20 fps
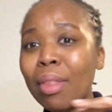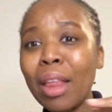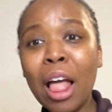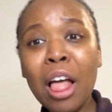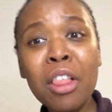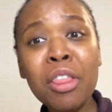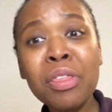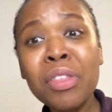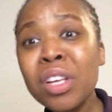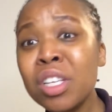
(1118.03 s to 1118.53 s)

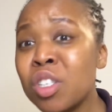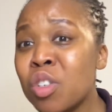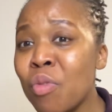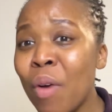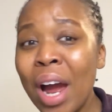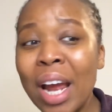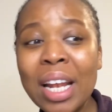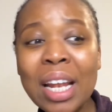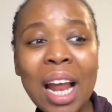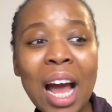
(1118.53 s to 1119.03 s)
This
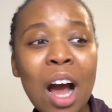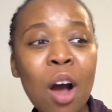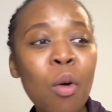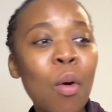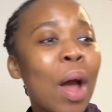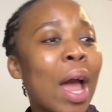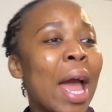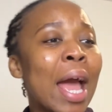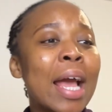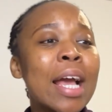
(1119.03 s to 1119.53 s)
right now
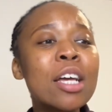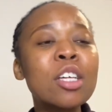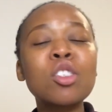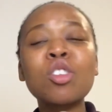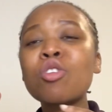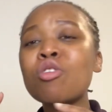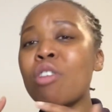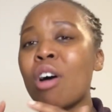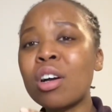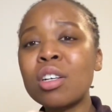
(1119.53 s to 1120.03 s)
is
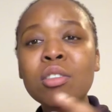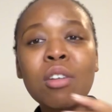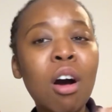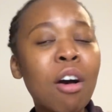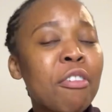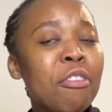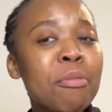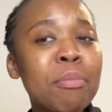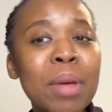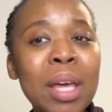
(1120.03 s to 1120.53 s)
not
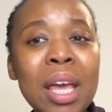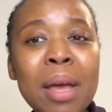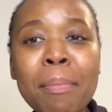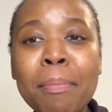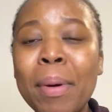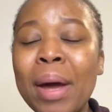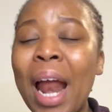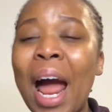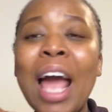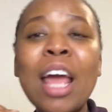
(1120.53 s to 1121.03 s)
of me,
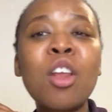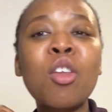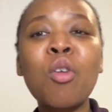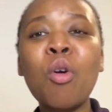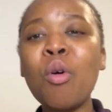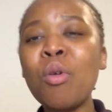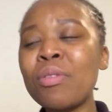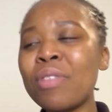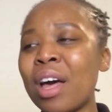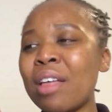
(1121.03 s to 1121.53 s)
but I
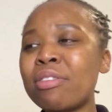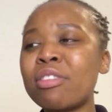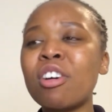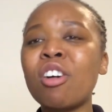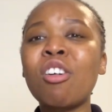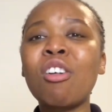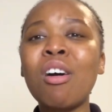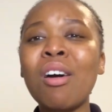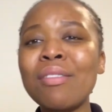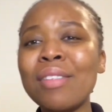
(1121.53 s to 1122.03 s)
know that the
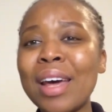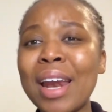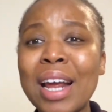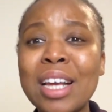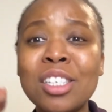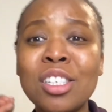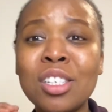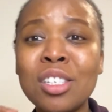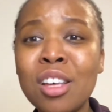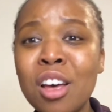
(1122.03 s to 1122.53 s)
God that I
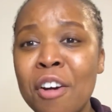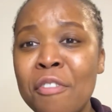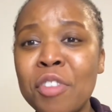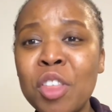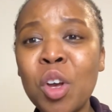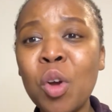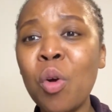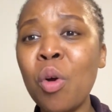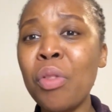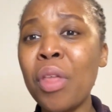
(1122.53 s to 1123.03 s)
serve, the
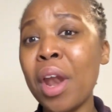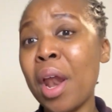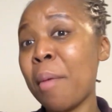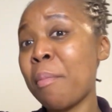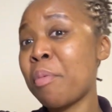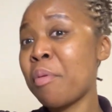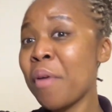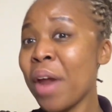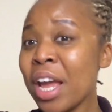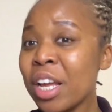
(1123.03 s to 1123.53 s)
God that I
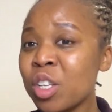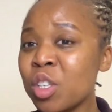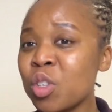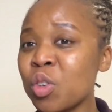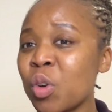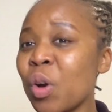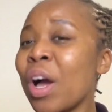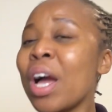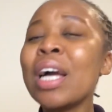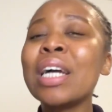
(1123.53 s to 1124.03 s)
pray
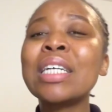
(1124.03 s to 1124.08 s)
to,